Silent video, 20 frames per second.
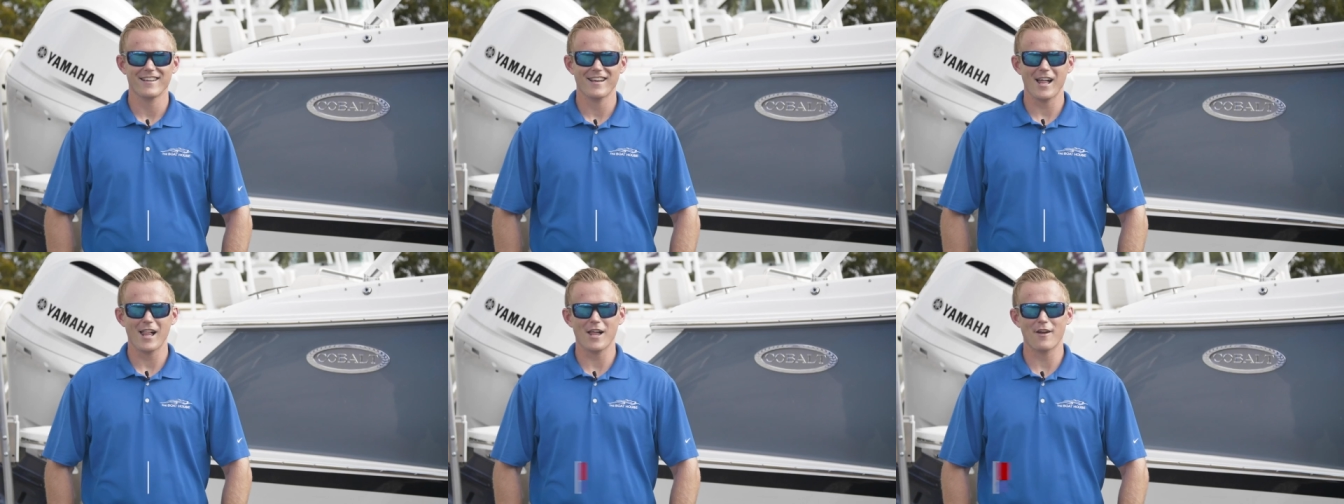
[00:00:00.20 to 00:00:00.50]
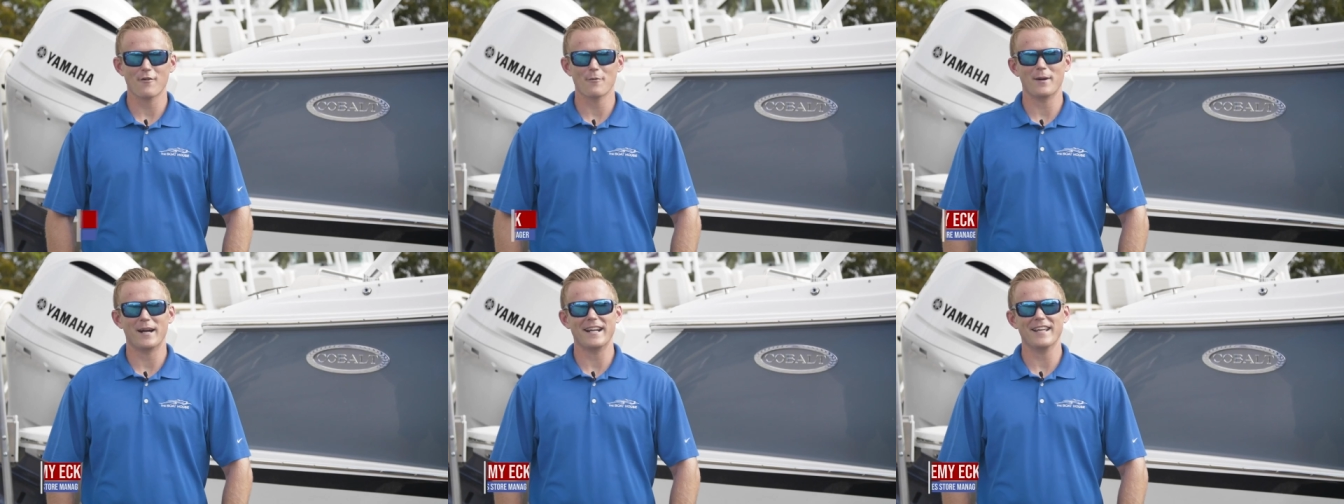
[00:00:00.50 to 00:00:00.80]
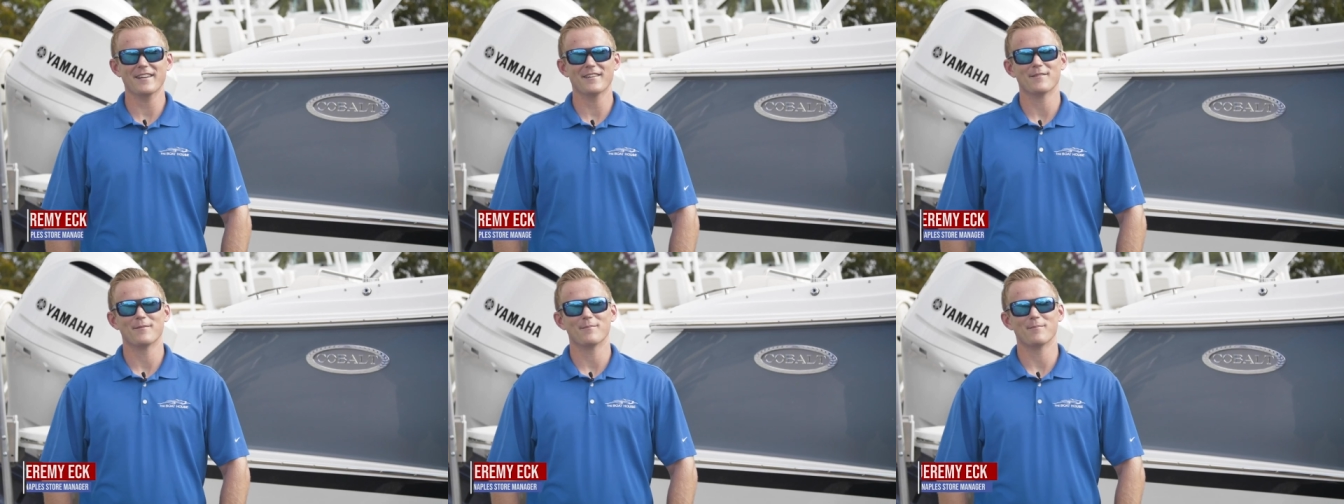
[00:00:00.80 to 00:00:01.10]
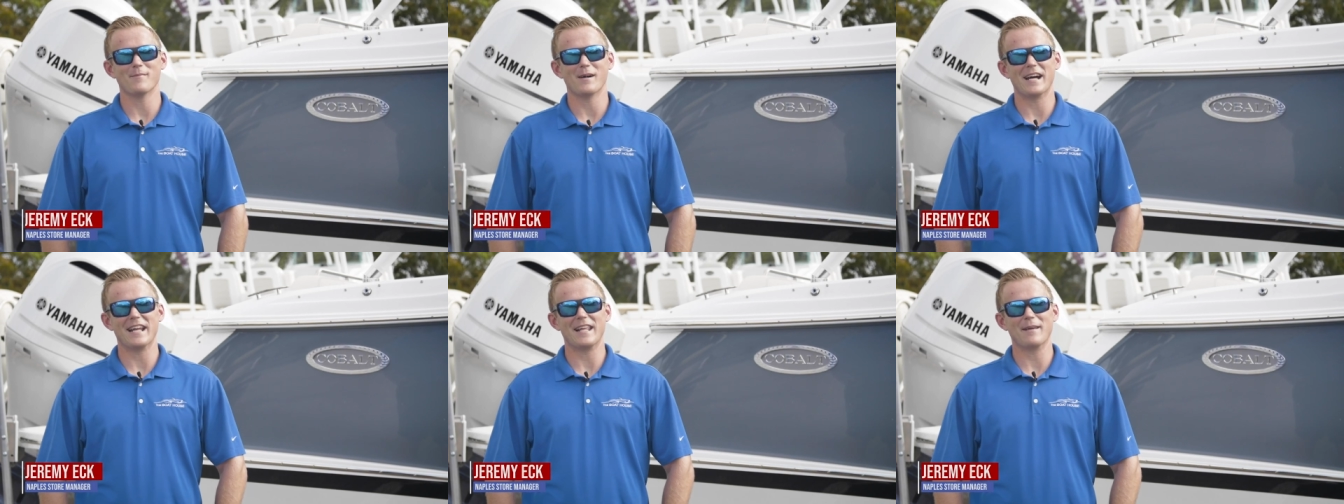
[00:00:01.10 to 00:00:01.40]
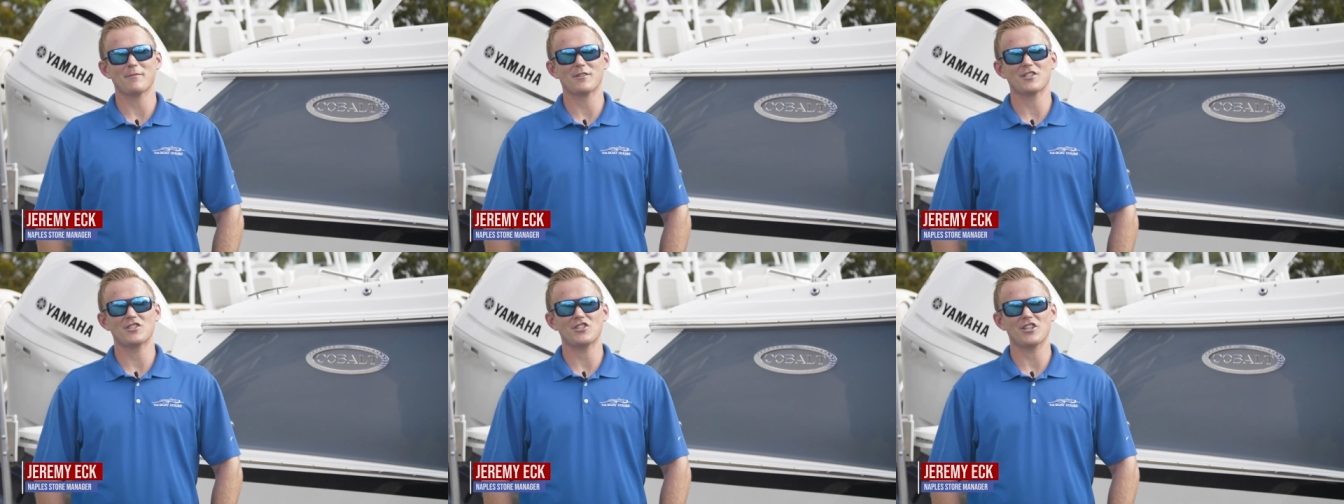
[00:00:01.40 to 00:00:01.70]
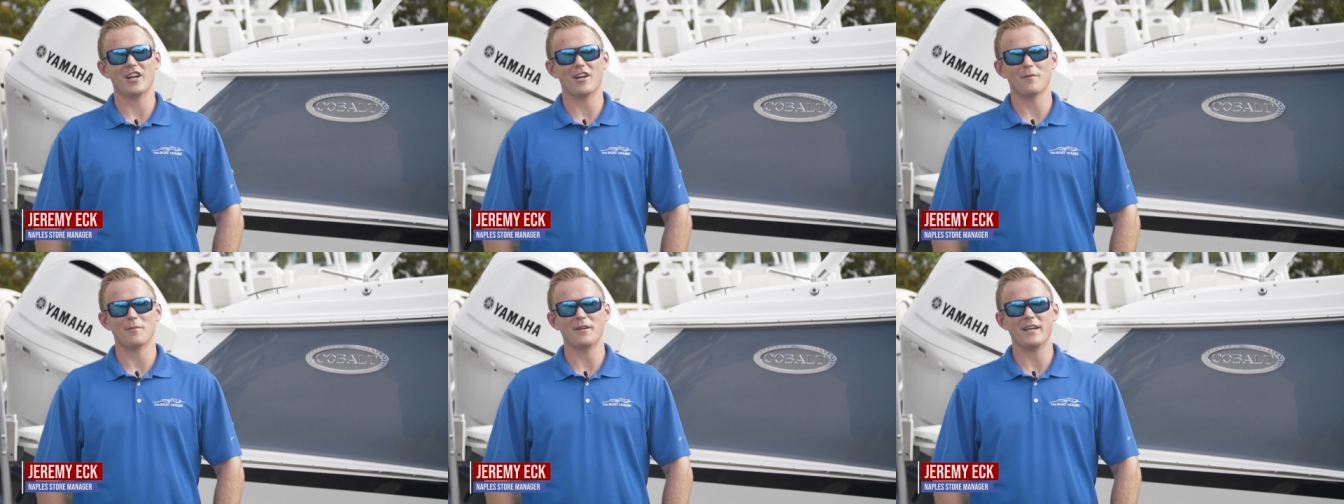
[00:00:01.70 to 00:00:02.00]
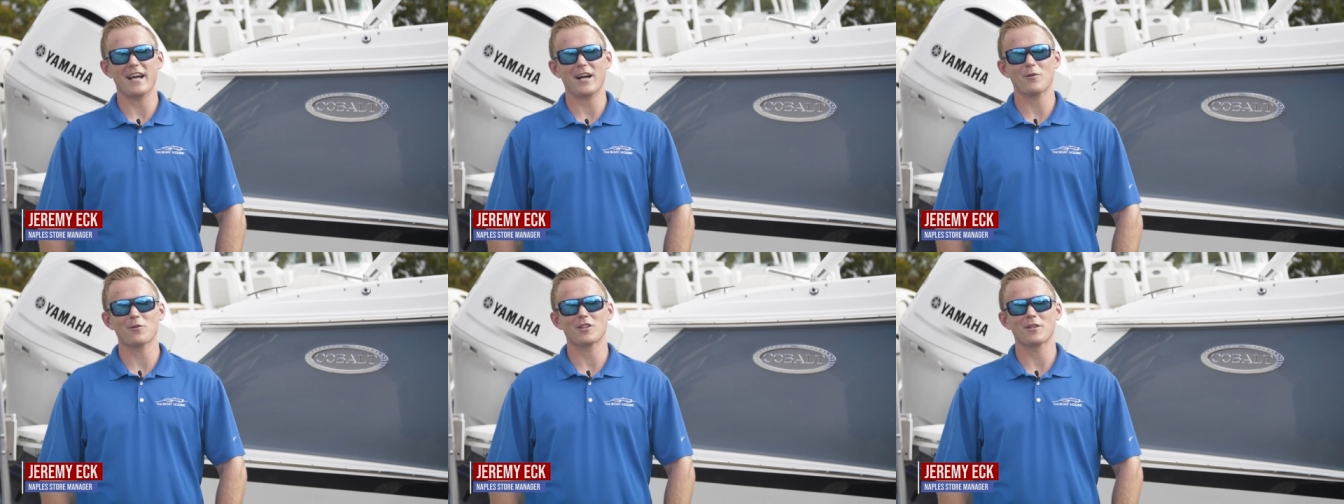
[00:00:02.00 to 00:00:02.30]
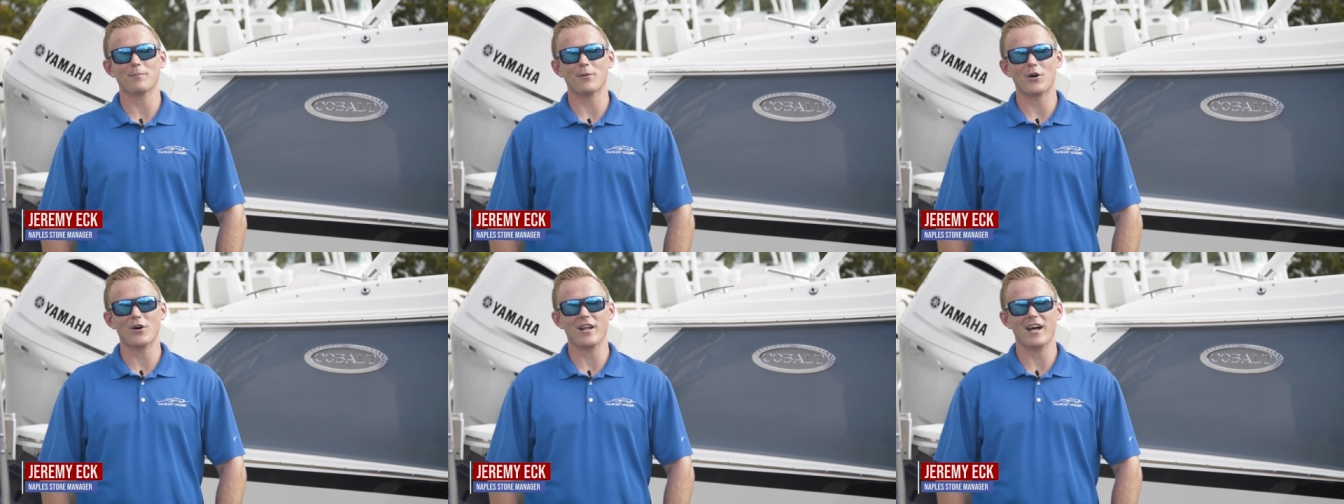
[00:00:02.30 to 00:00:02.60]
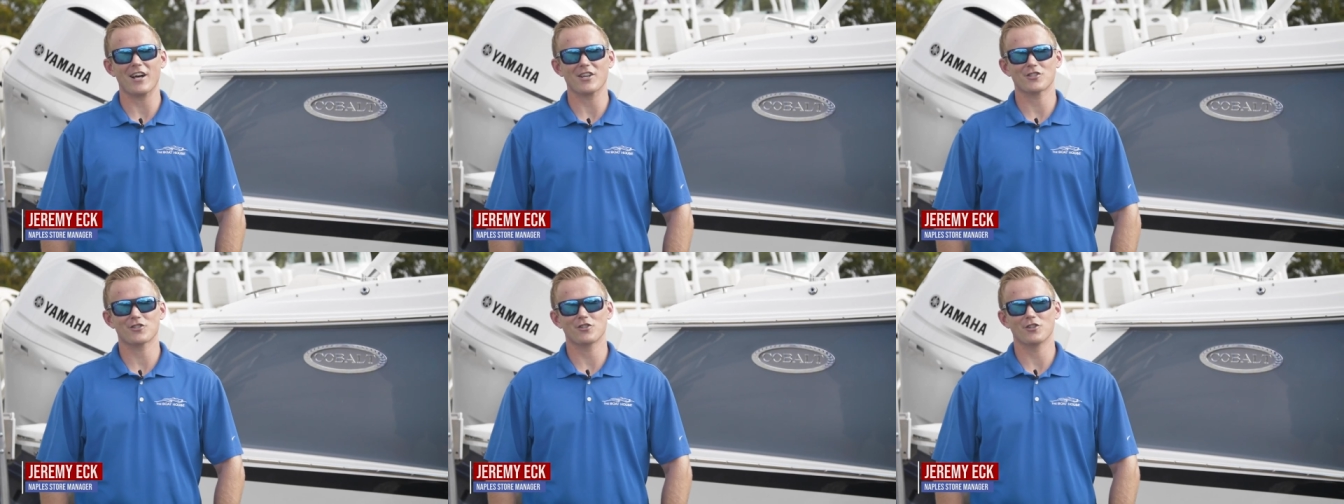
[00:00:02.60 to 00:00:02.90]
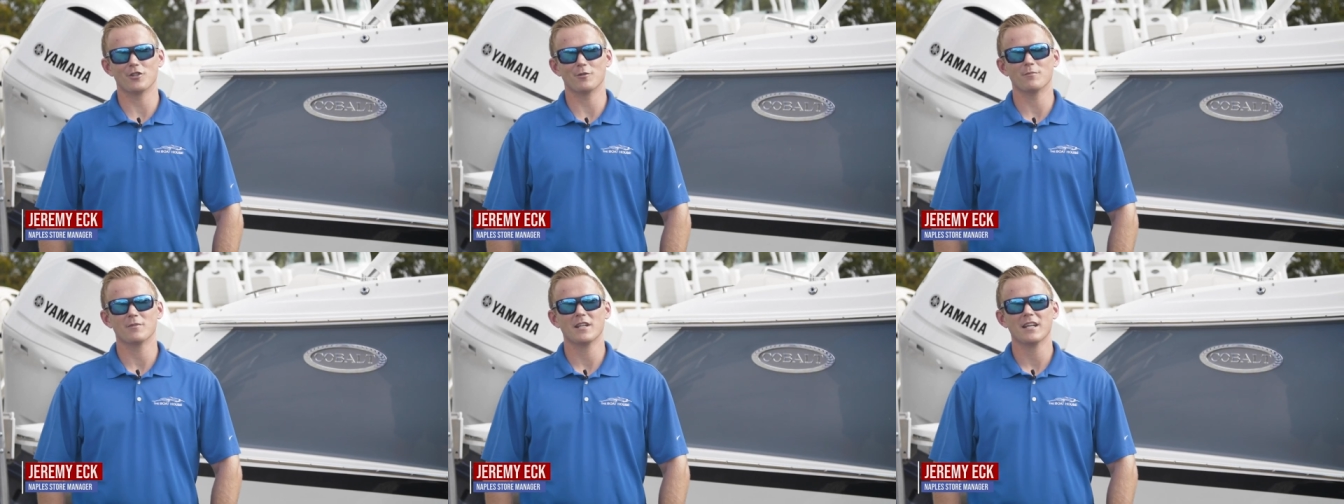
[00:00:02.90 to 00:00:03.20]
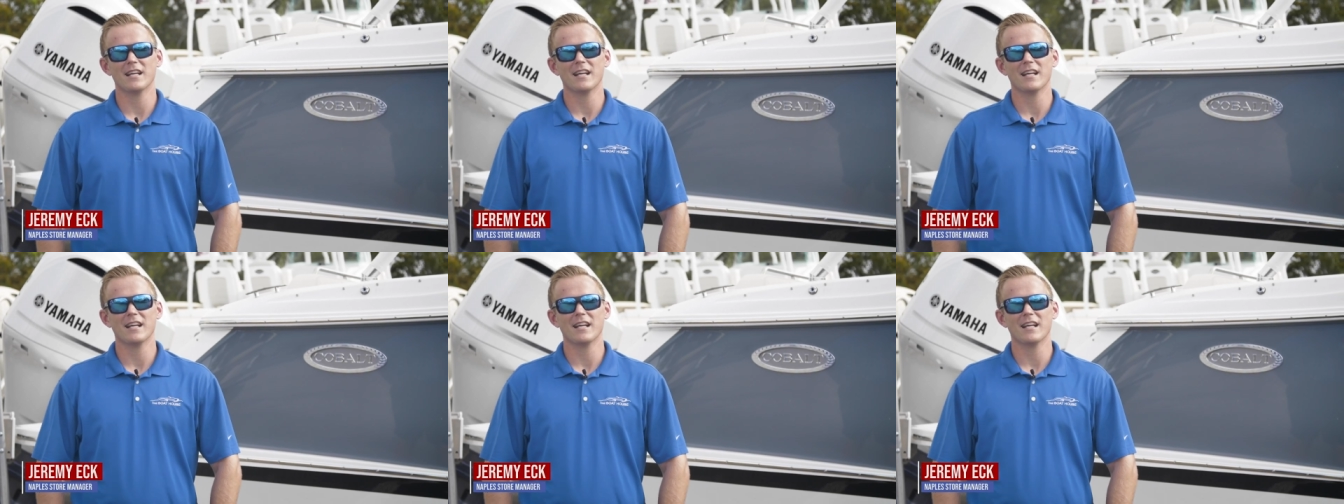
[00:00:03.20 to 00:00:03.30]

Hello everybody, my name is Jeremy Eck with the Boathouse Group.